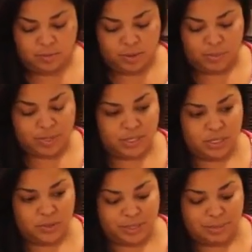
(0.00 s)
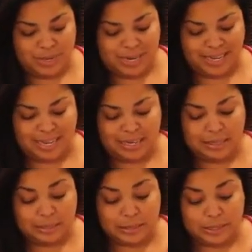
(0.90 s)
What I'm going to do is I'm going to get
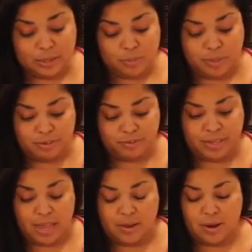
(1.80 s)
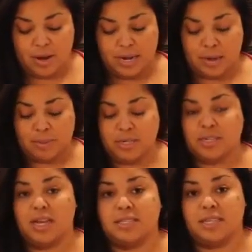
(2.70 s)
a little bit of flour and I'm going
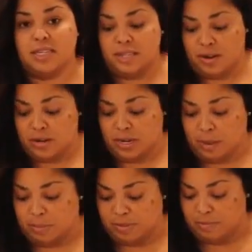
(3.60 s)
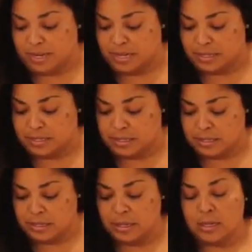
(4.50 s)
to toss it in there in a couple of minutes
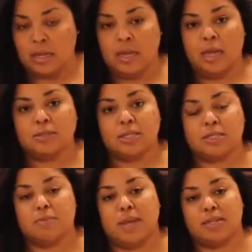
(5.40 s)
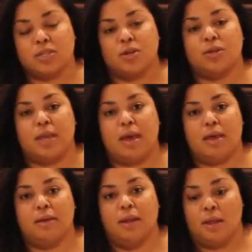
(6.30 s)
just to make sure
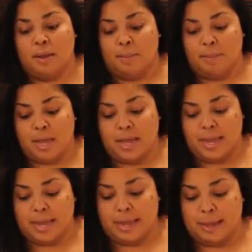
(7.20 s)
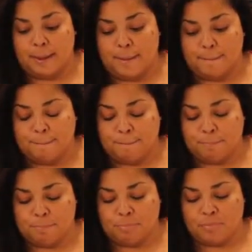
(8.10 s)
that my
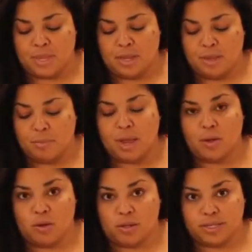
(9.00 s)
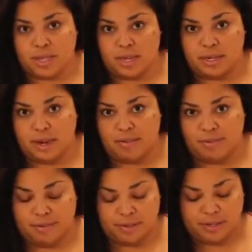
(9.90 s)
my oil is hot
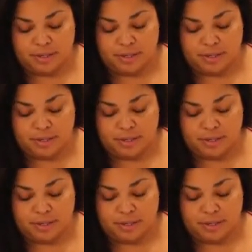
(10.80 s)
enough.